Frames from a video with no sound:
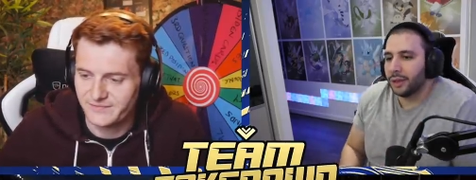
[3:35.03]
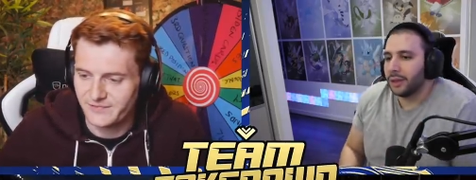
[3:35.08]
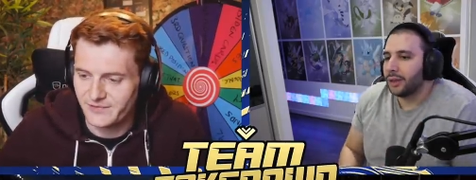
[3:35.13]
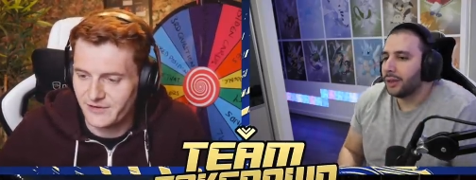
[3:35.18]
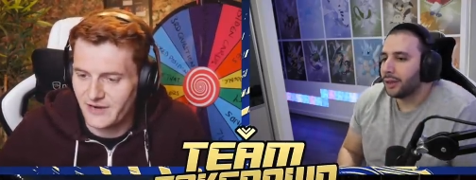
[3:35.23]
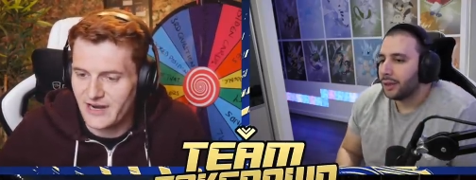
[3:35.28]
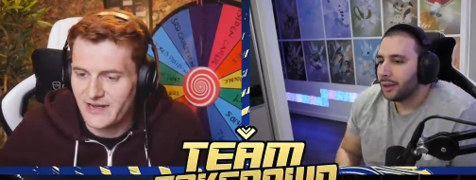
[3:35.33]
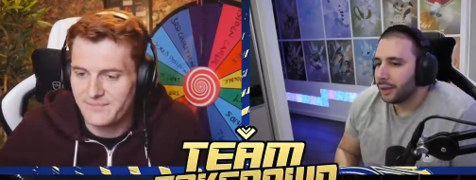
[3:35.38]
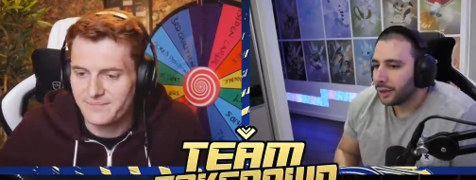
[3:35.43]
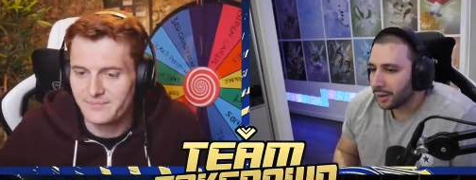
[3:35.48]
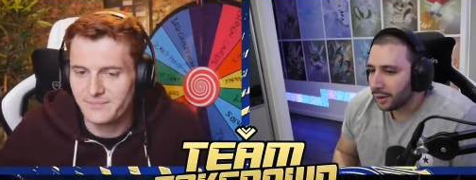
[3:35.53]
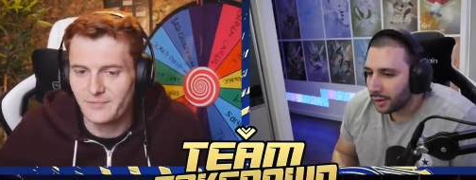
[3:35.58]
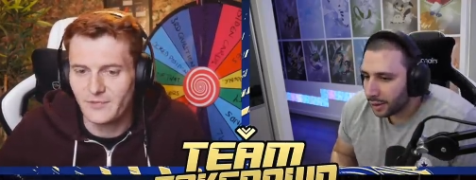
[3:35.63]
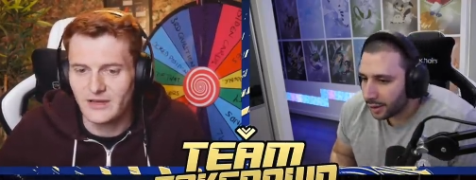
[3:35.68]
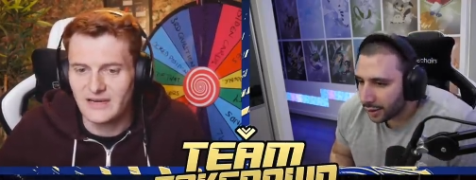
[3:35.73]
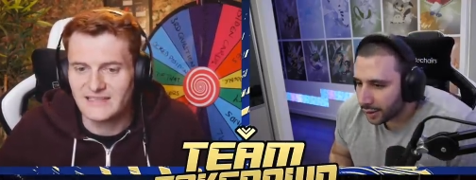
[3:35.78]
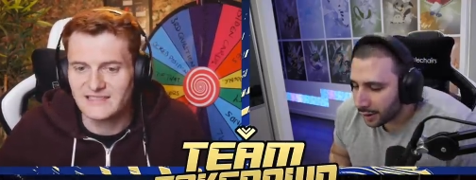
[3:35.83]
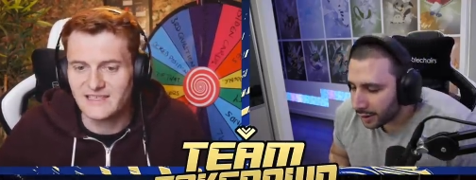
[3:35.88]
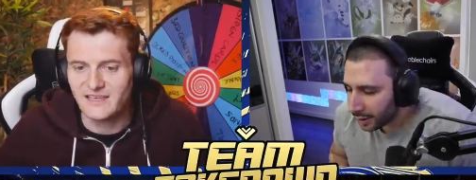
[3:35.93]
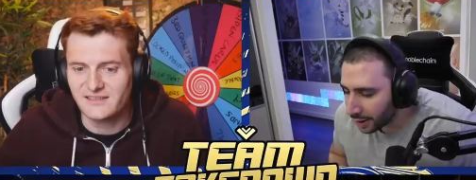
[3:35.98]
Speaker 1: All right.
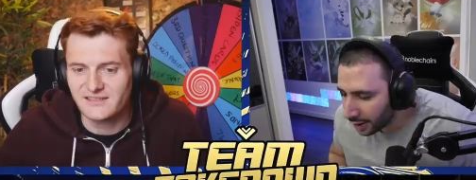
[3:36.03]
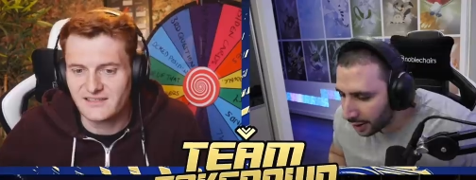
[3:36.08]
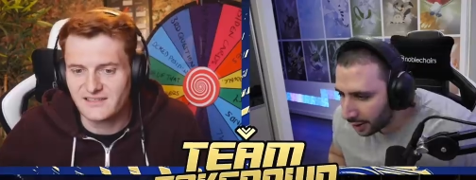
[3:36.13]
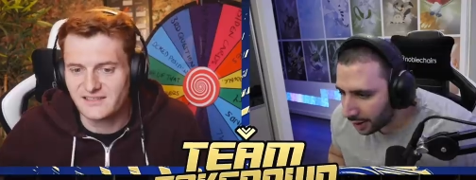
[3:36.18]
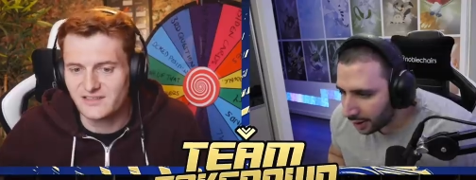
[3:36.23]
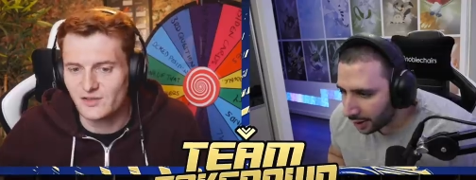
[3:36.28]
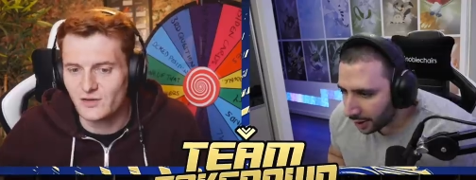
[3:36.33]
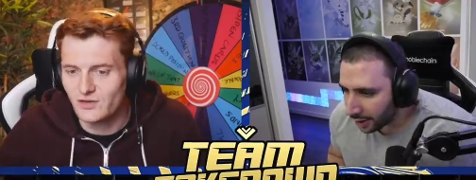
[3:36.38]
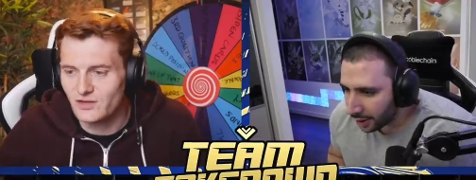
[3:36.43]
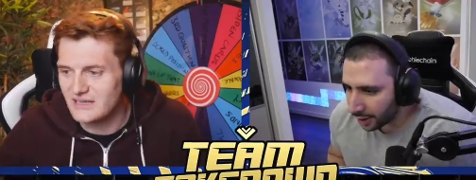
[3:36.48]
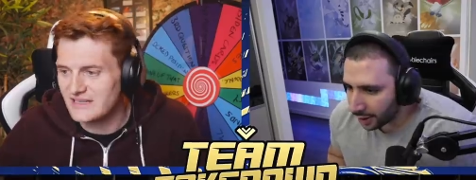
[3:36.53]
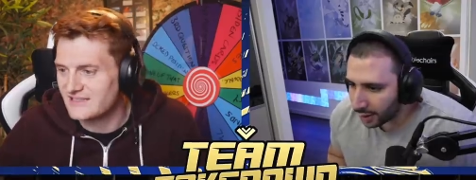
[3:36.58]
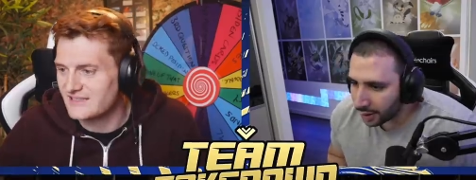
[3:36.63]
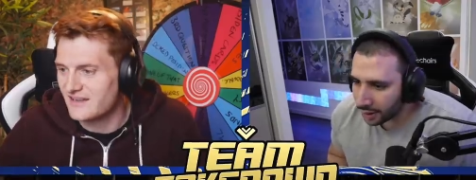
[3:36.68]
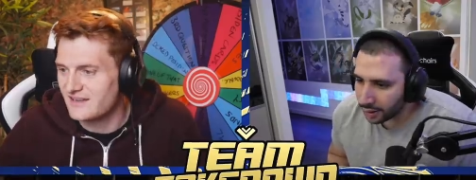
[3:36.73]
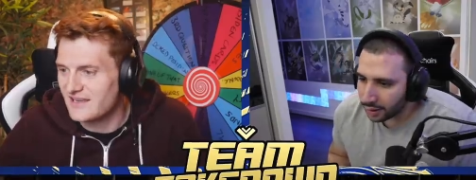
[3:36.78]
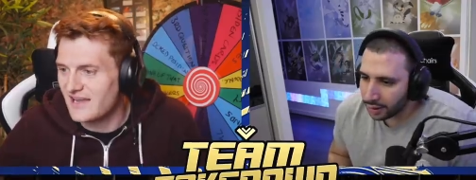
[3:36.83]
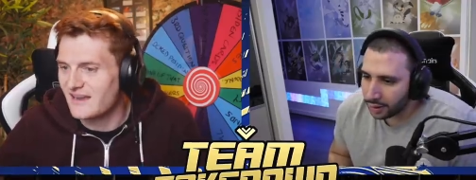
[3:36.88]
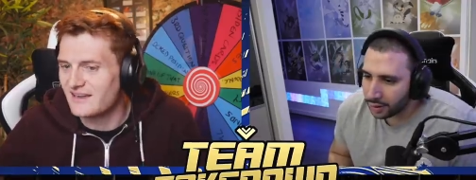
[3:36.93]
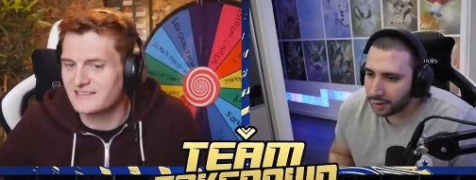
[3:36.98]
Well, let's go to the store. Let's
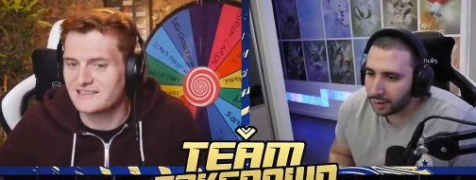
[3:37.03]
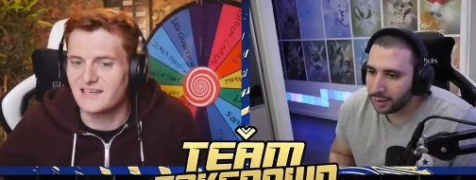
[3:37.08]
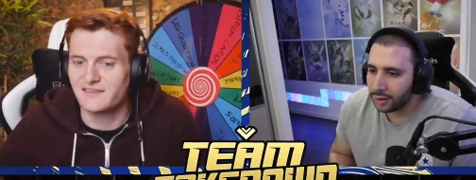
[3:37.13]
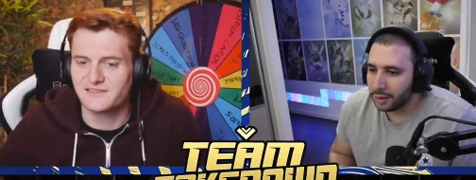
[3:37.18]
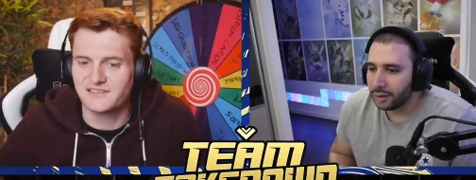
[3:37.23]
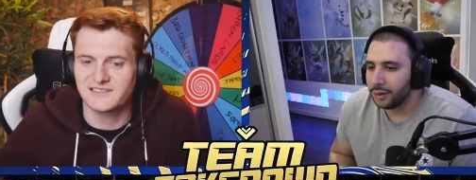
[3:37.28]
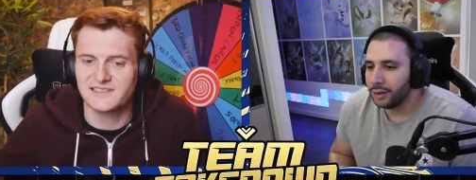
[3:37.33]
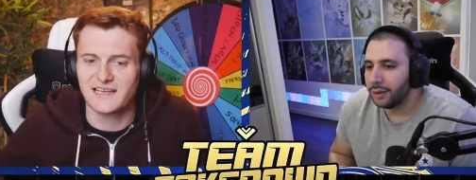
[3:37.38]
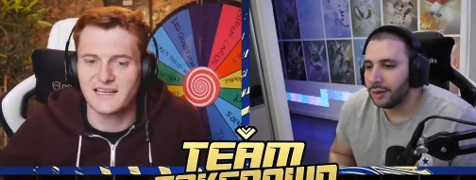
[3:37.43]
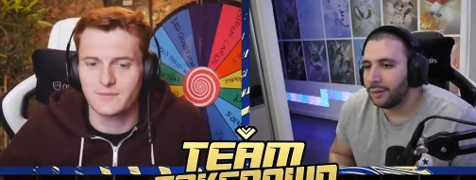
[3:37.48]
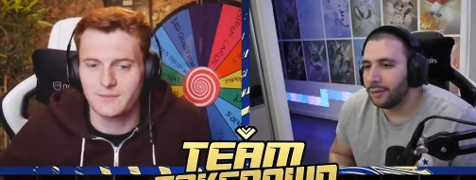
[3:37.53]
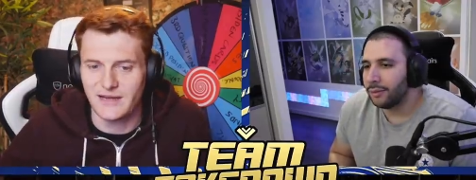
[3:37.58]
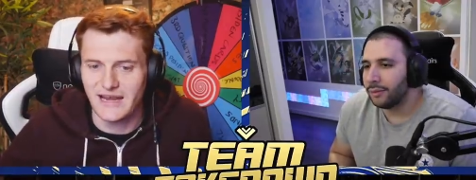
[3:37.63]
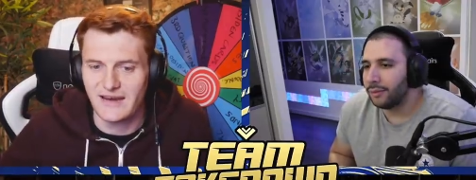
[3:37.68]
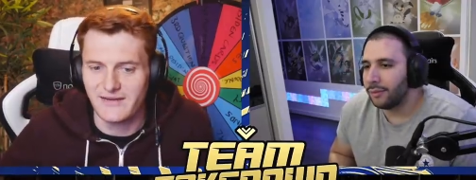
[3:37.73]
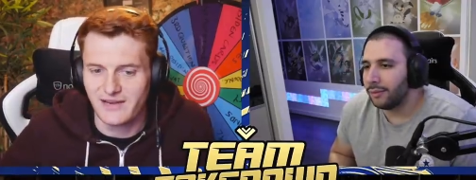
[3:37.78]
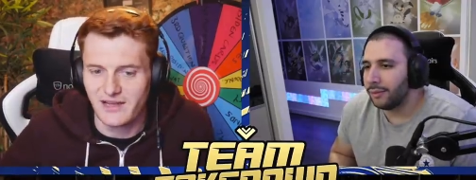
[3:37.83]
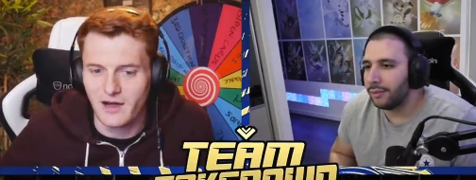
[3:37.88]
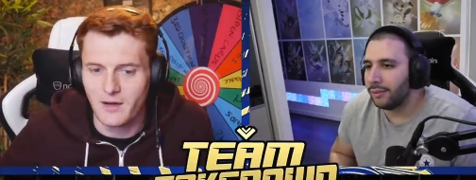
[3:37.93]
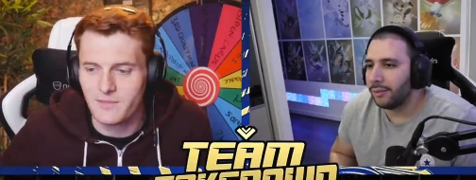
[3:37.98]
go get ourselves a second
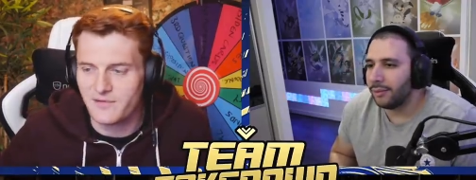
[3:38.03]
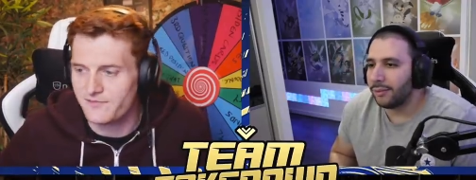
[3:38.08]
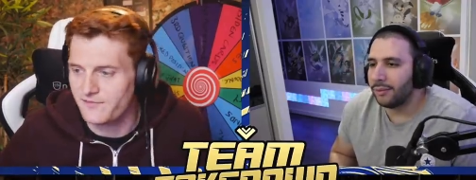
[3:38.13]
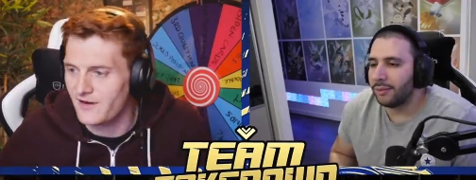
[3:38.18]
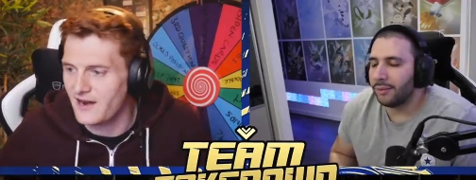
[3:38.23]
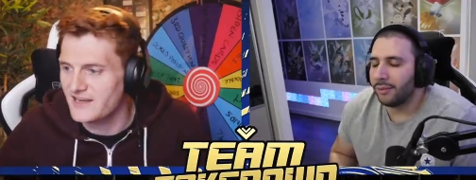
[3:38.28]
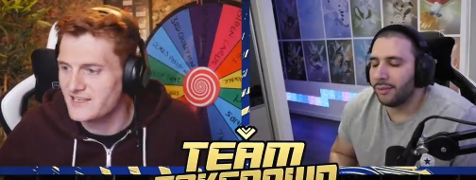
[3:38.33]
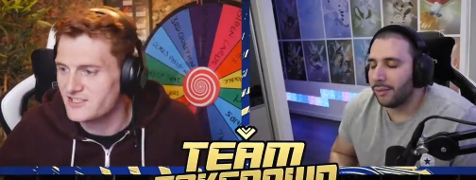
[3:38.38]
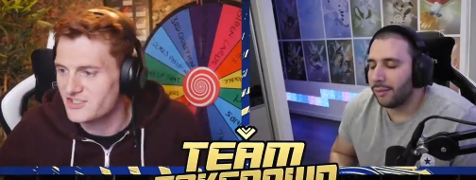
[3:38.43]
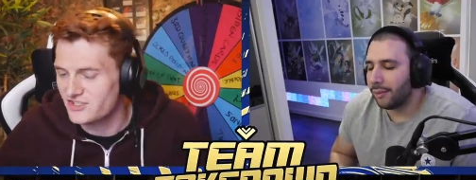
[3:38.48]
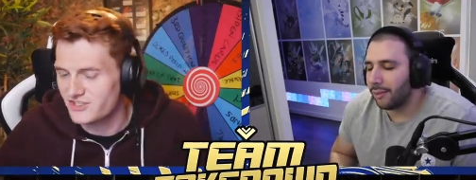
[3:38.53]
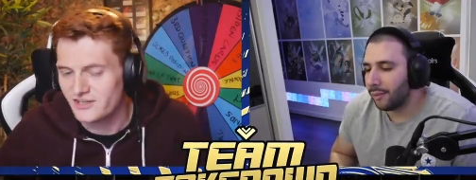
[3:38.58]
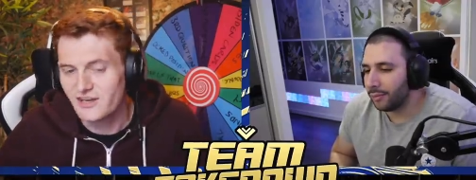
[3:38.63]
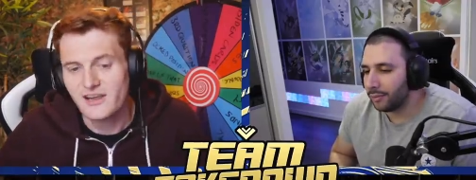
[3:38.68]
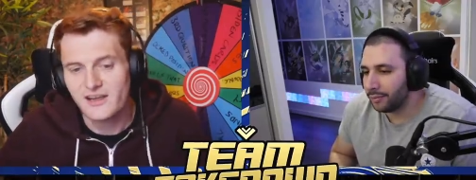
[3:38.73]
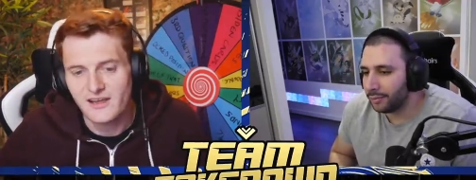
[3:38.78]
player. It can't be French.